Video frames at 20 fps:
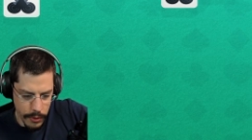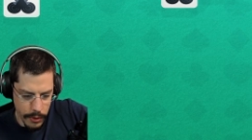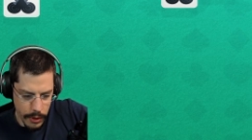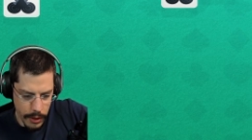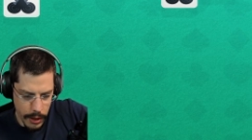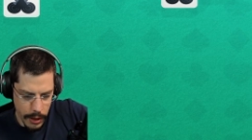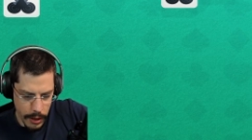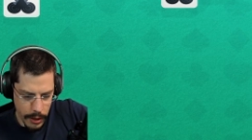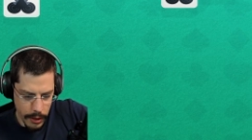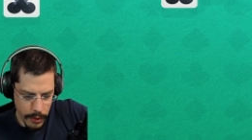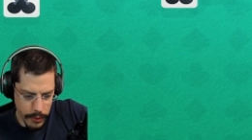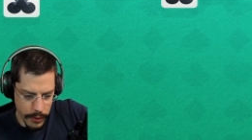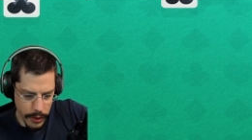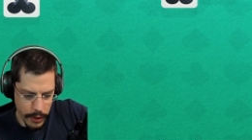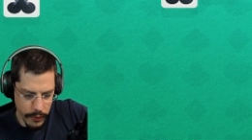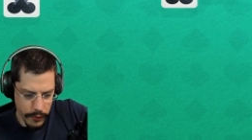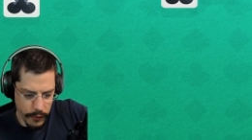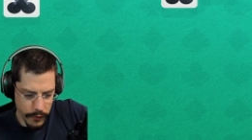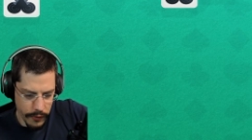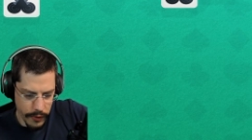Ah, I think
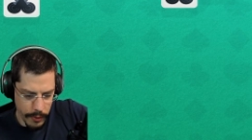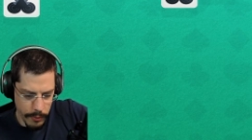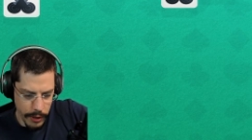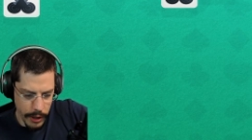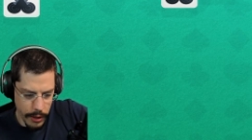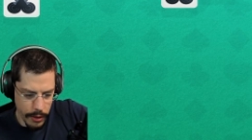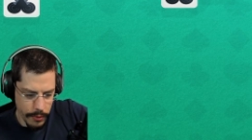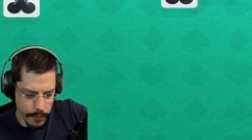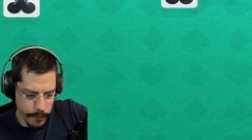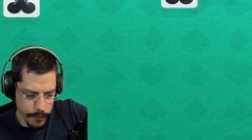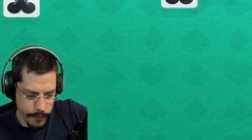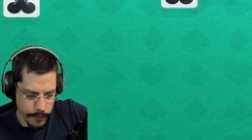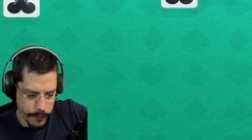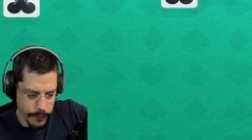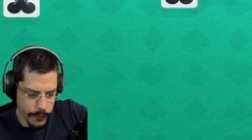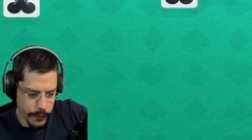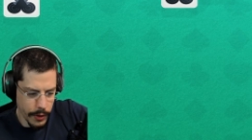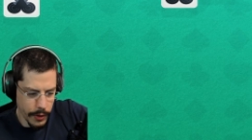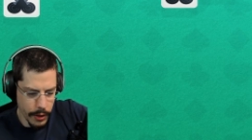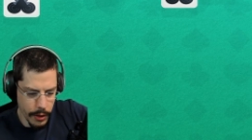it's the same deal.
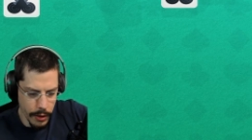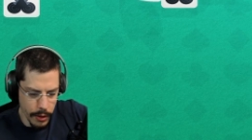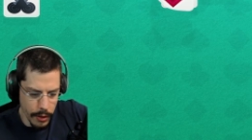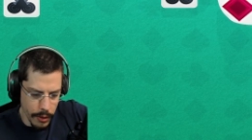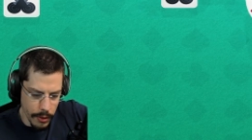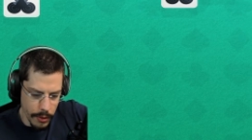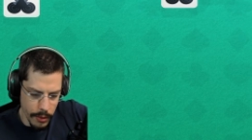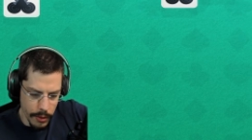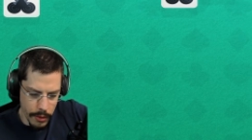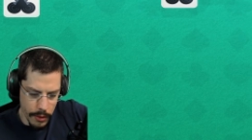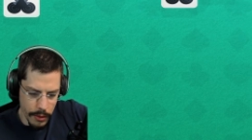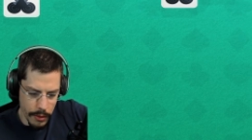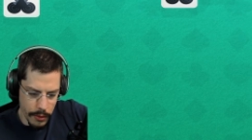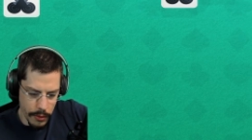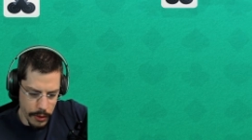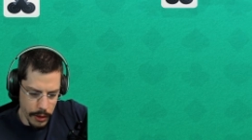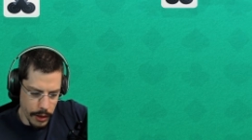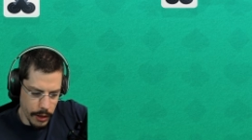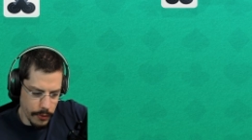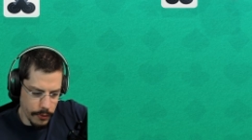
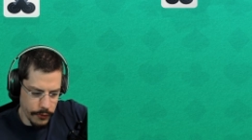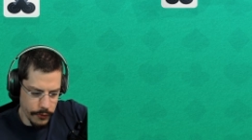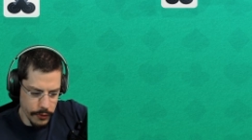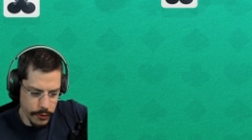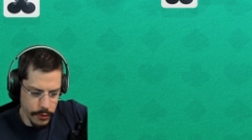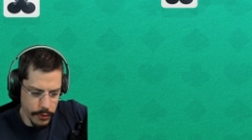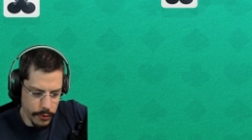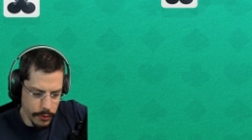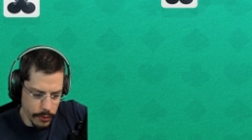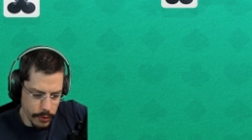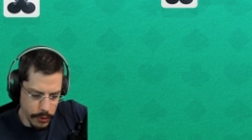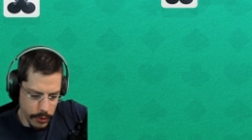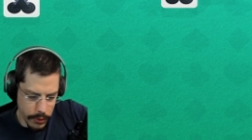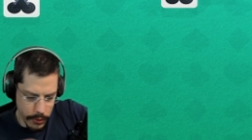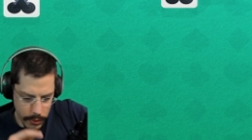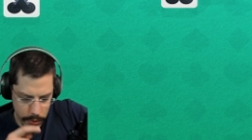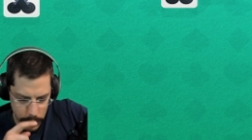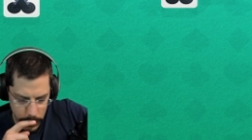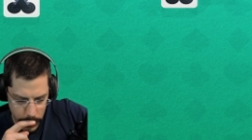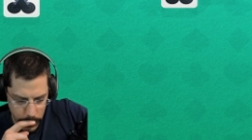Okay, that was good.
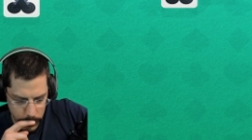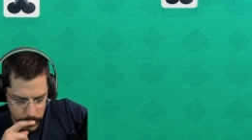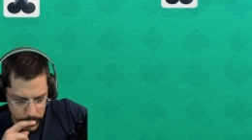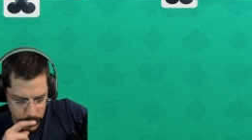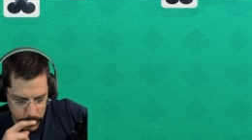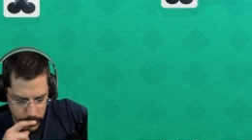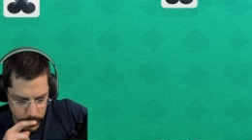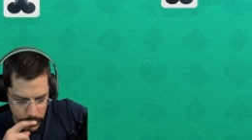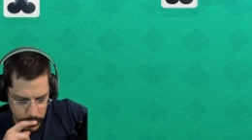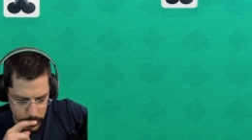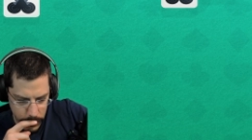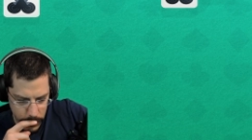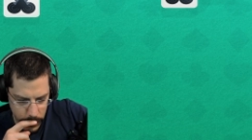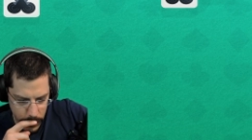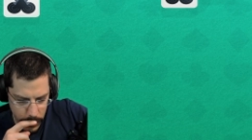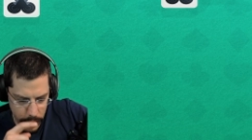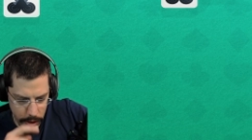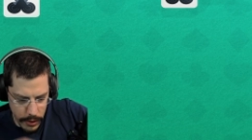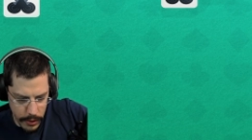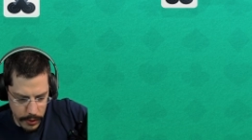That was good.
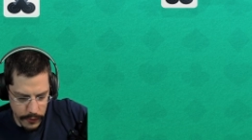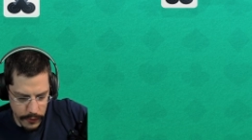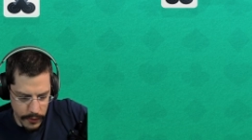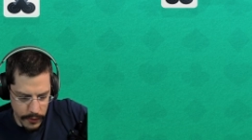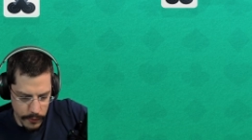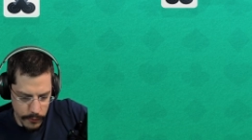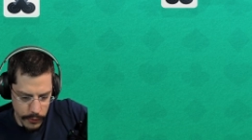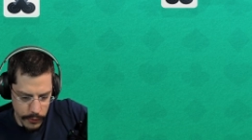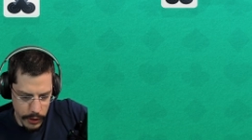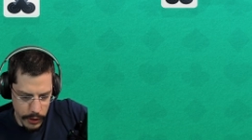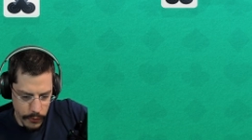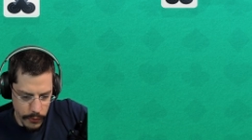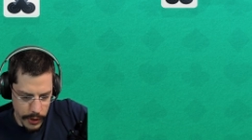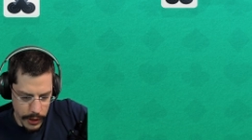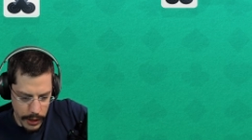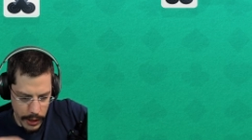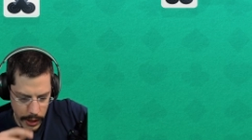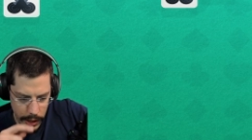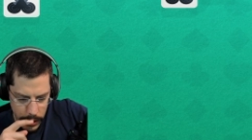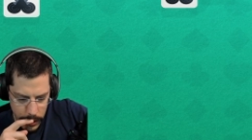This time we need a
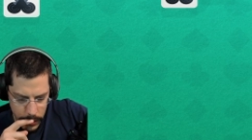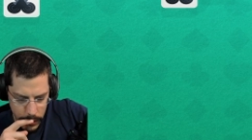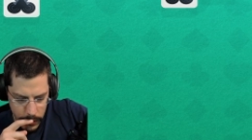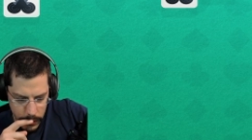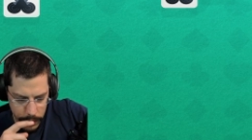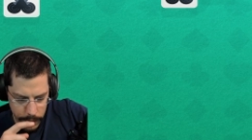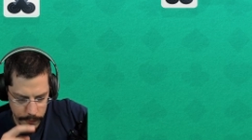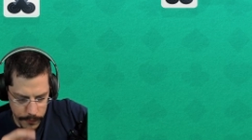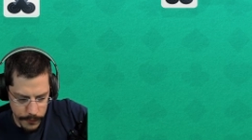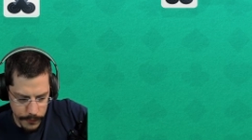red 8 now.